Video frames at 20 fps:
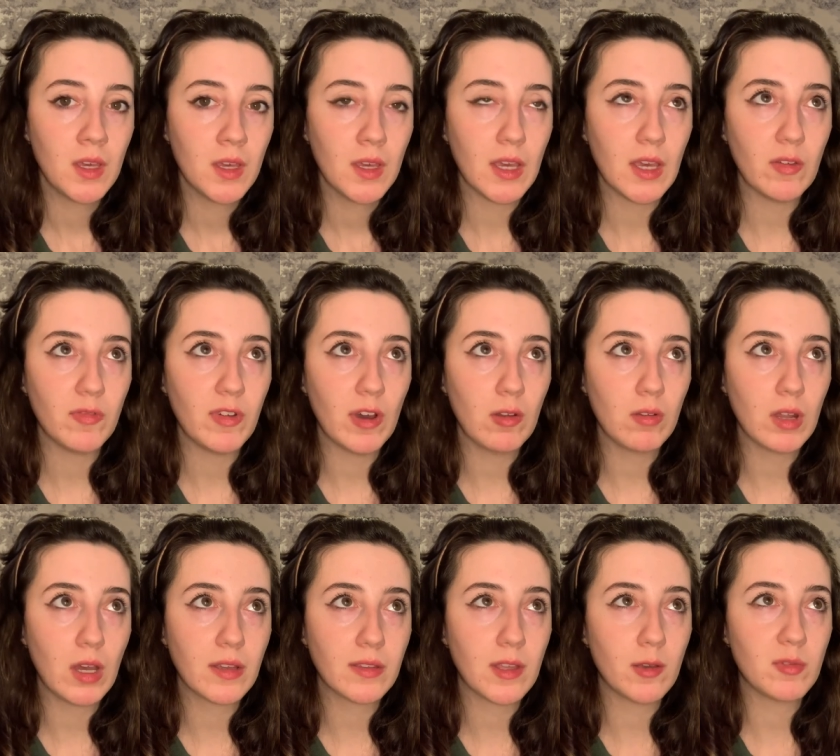It felt
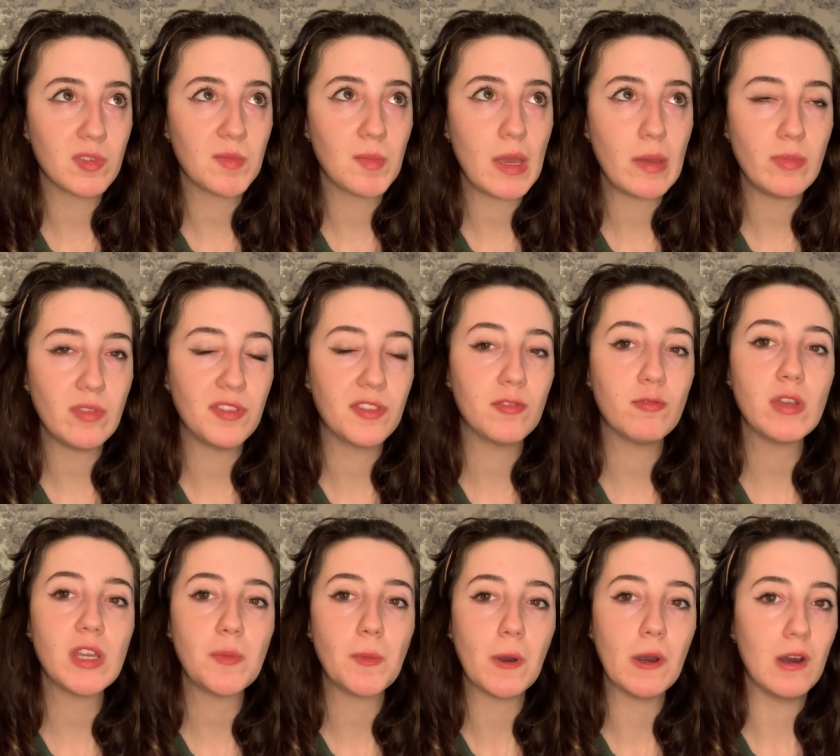like there was maybe
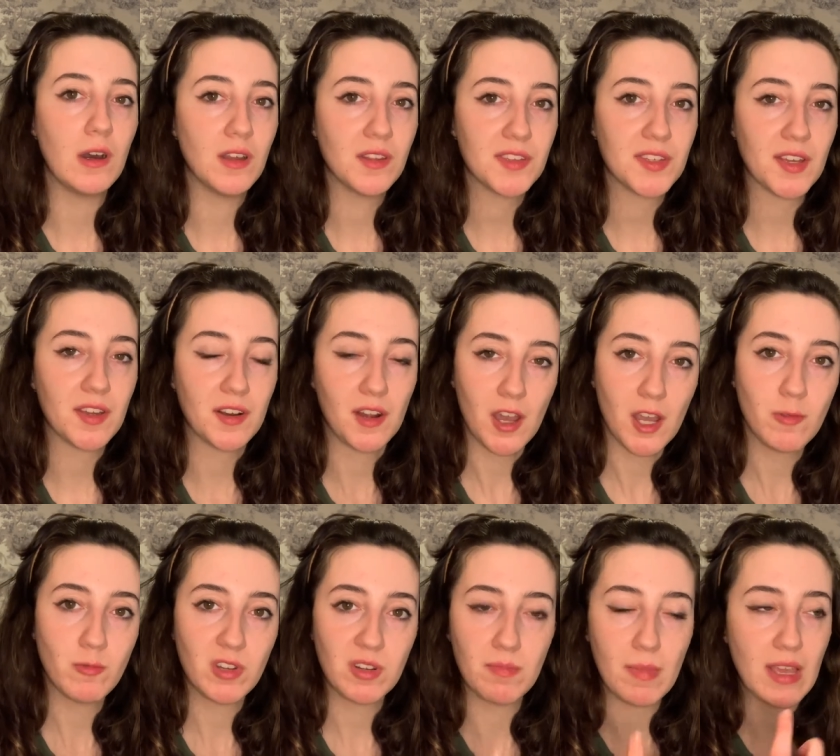three parts and I
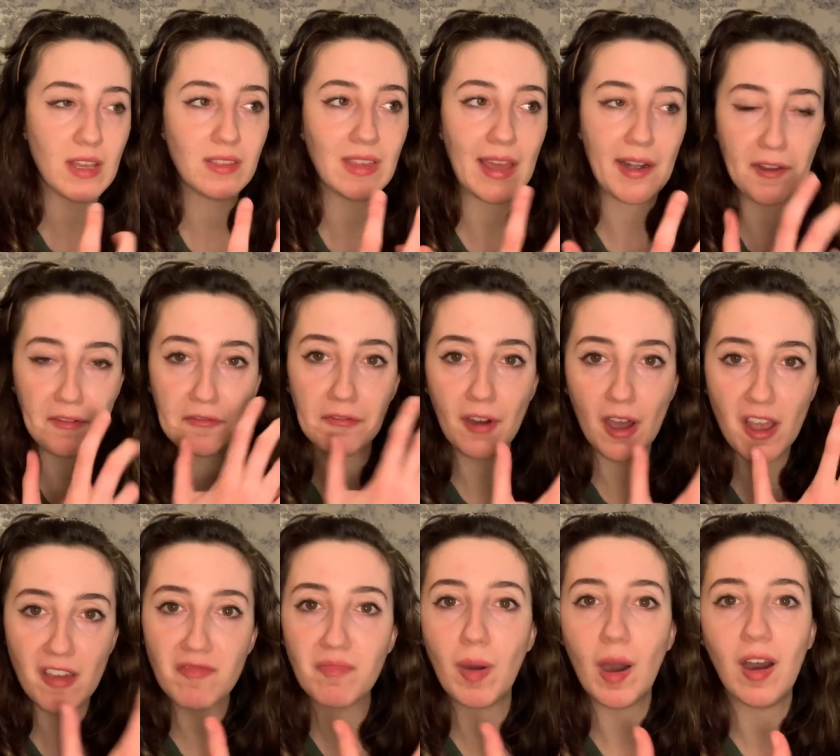would make that a
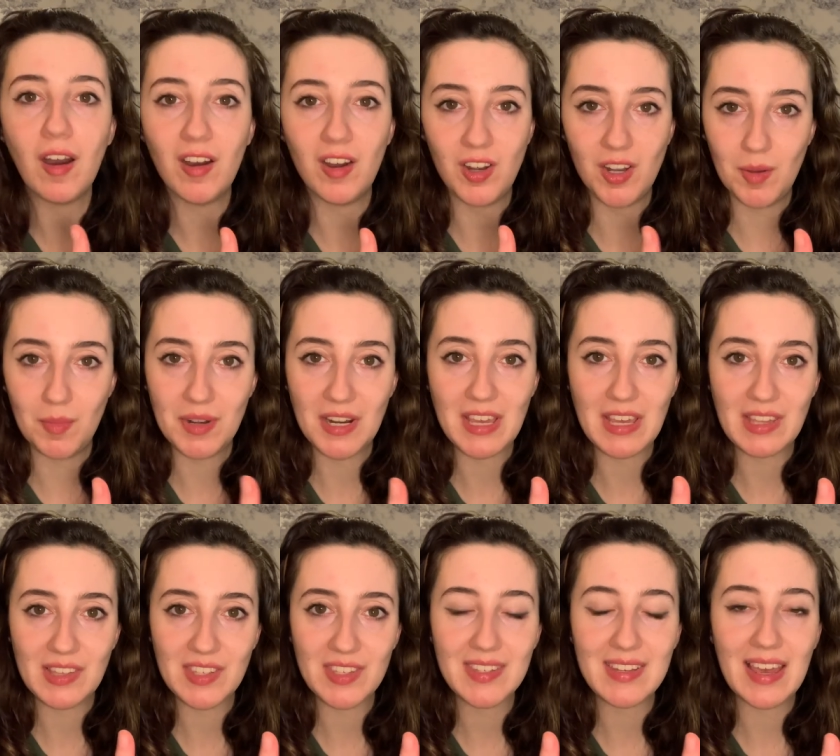five part harmony
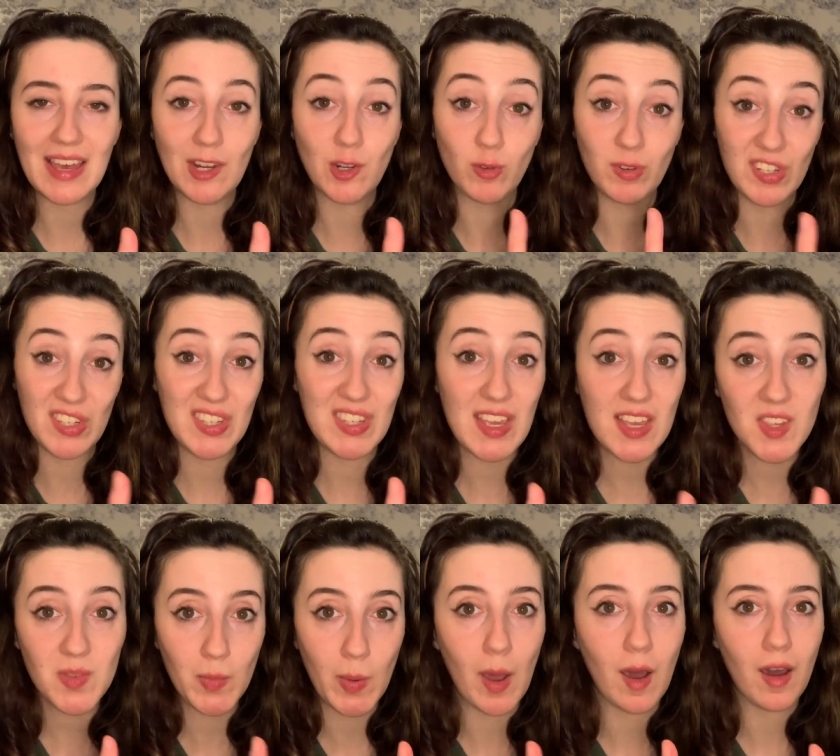instead or a
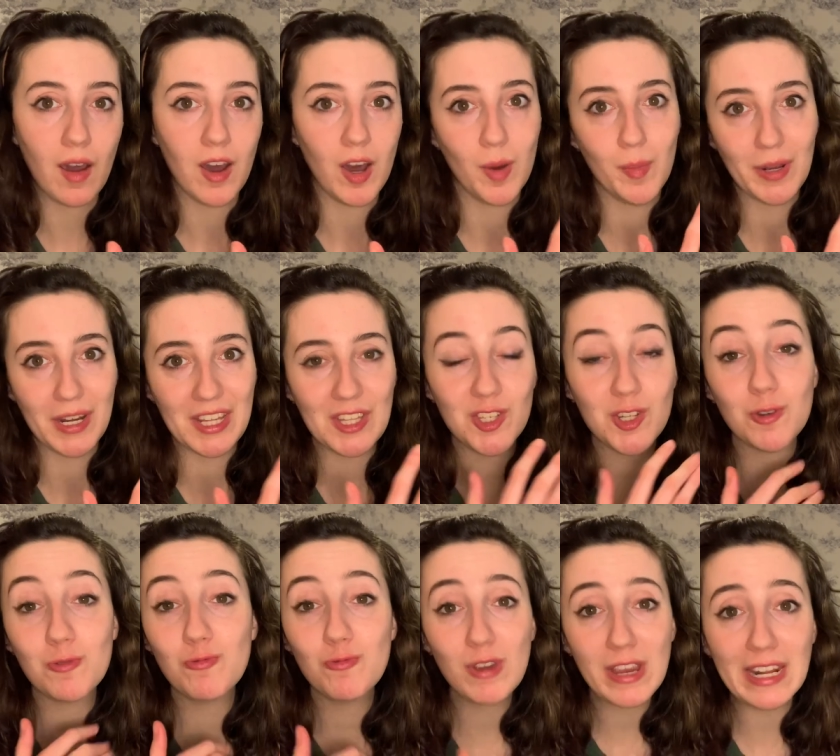six part harmony
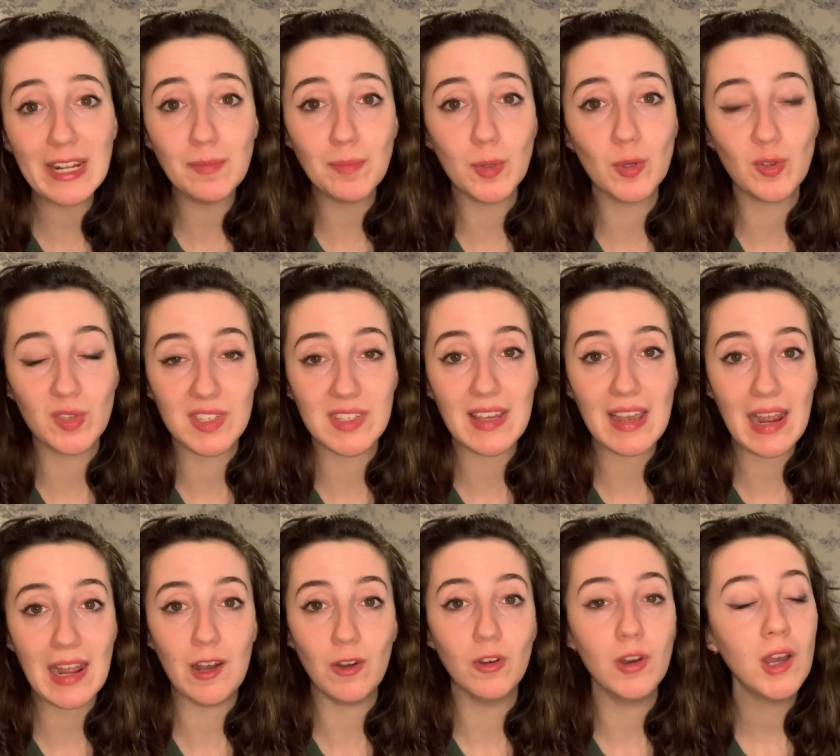to really boost it
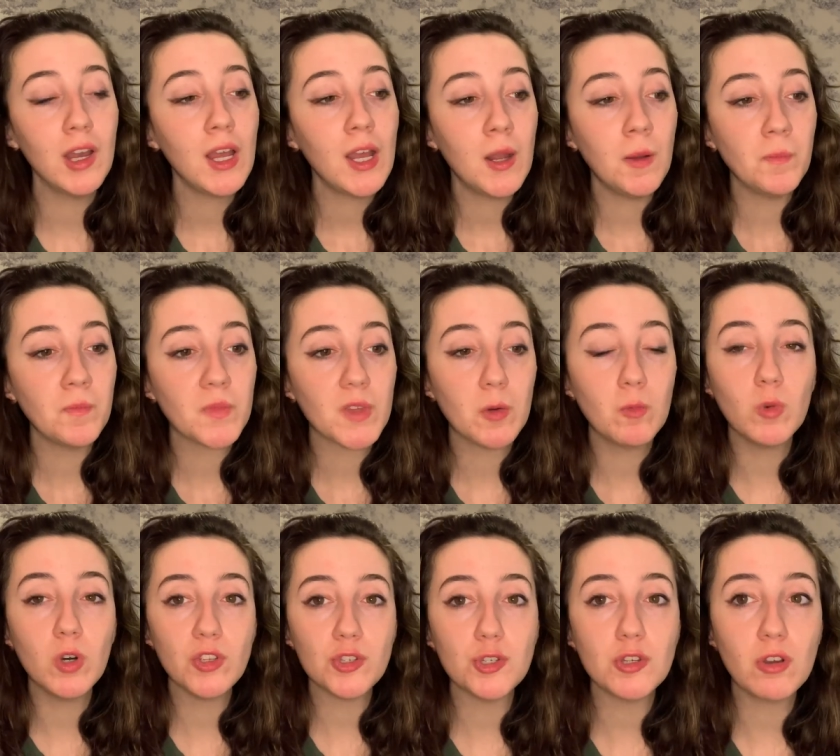out. And
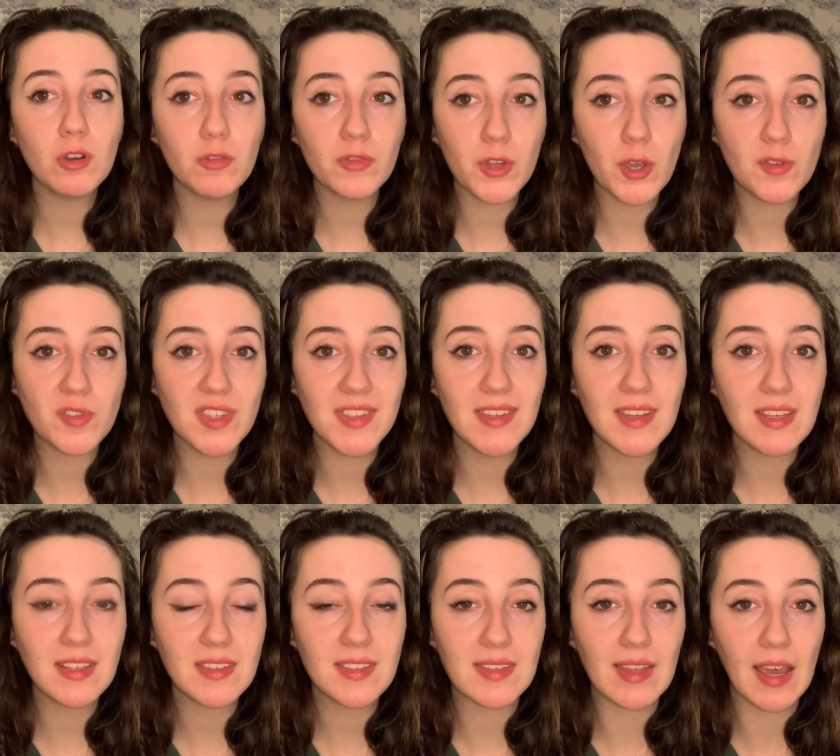once you got those
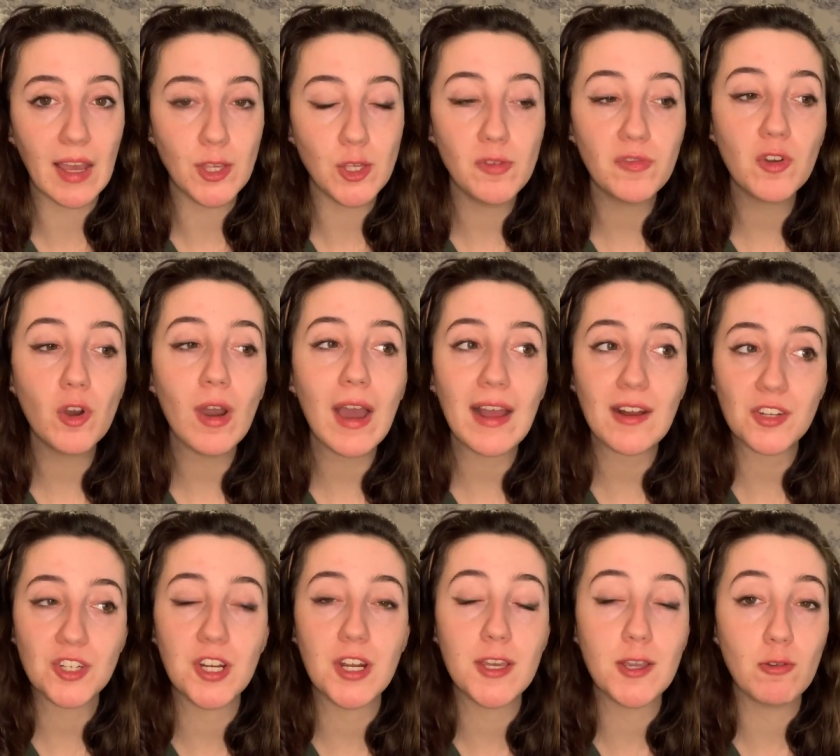things there, you've got
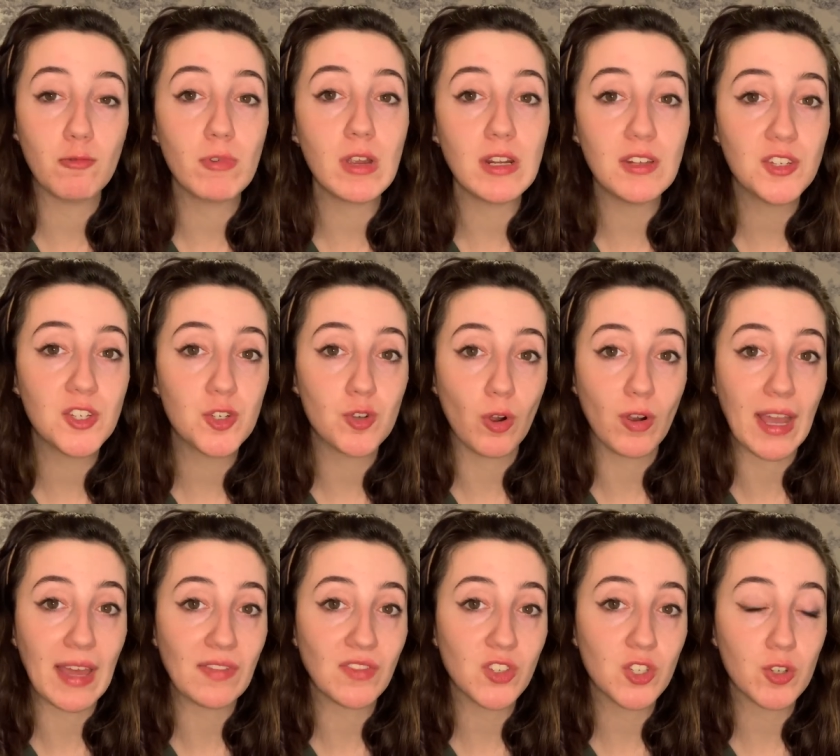actually a really strong
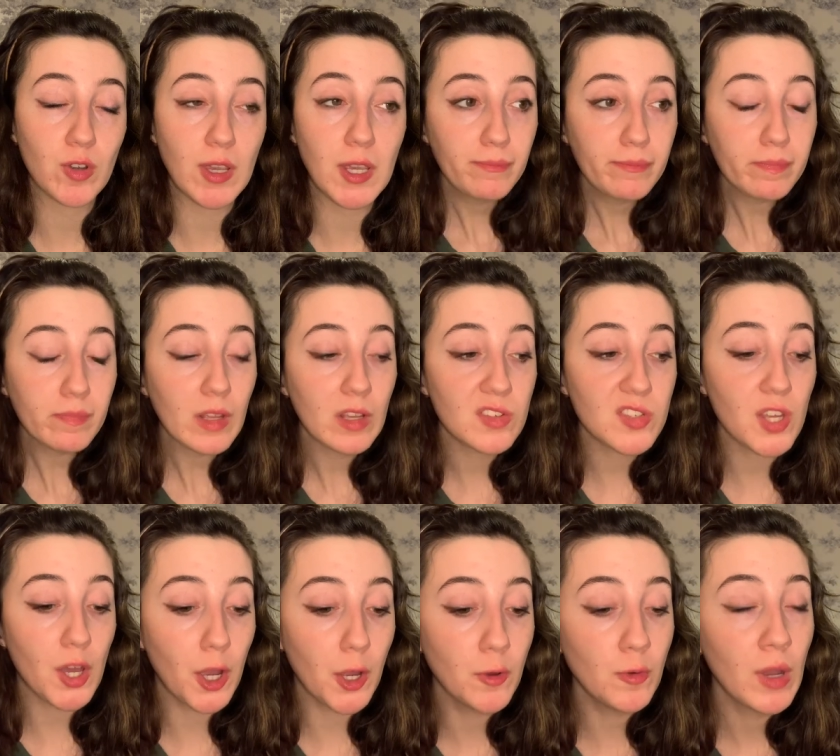entry.
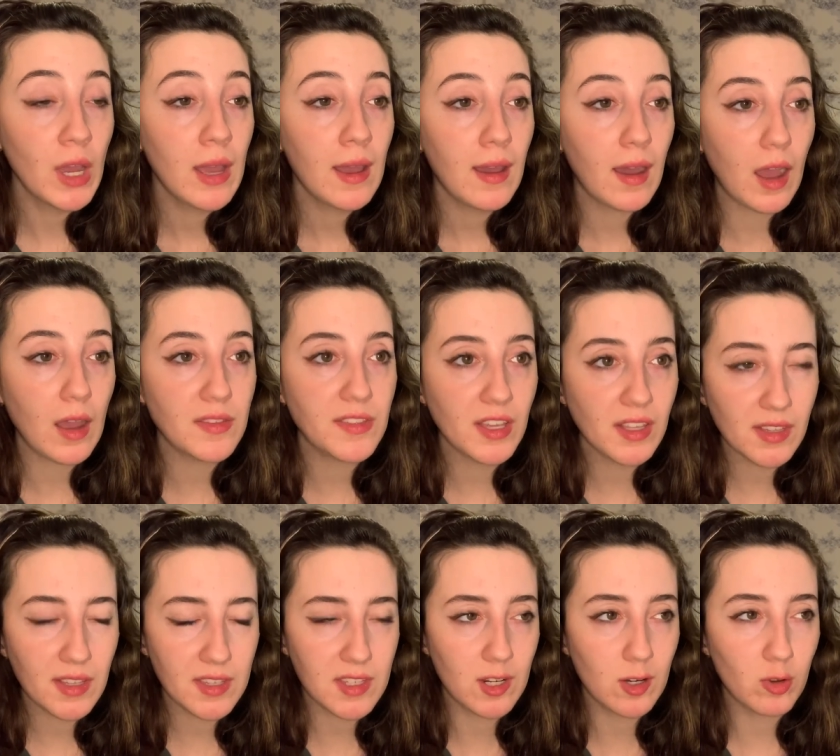So I think
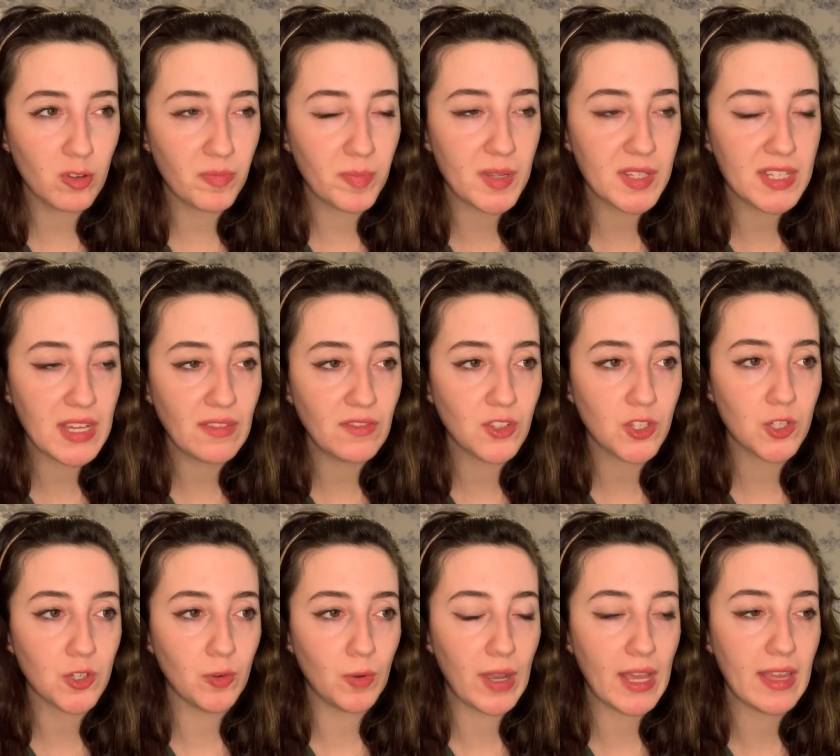there's a lot of
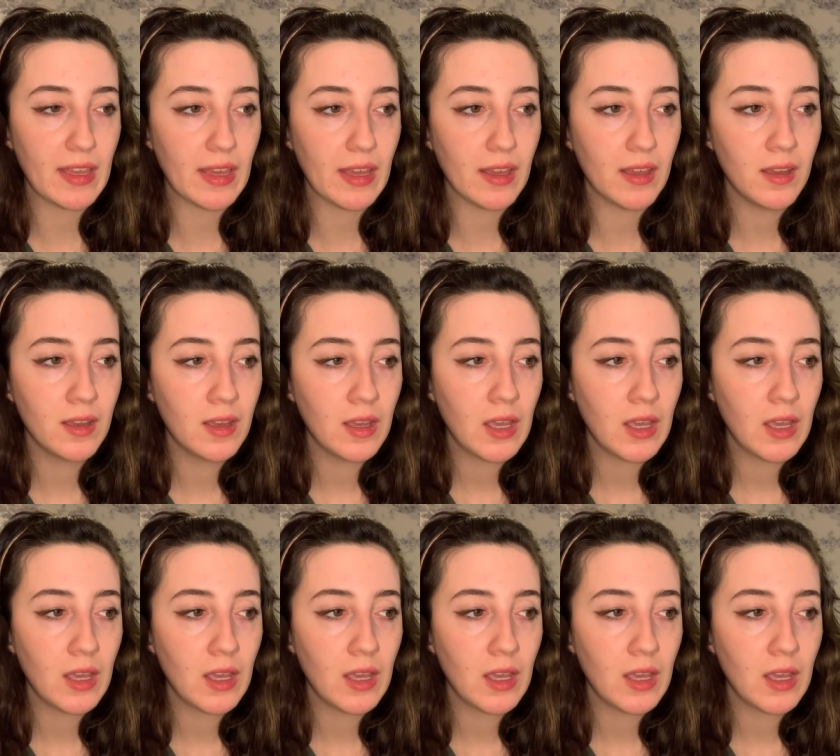potential here.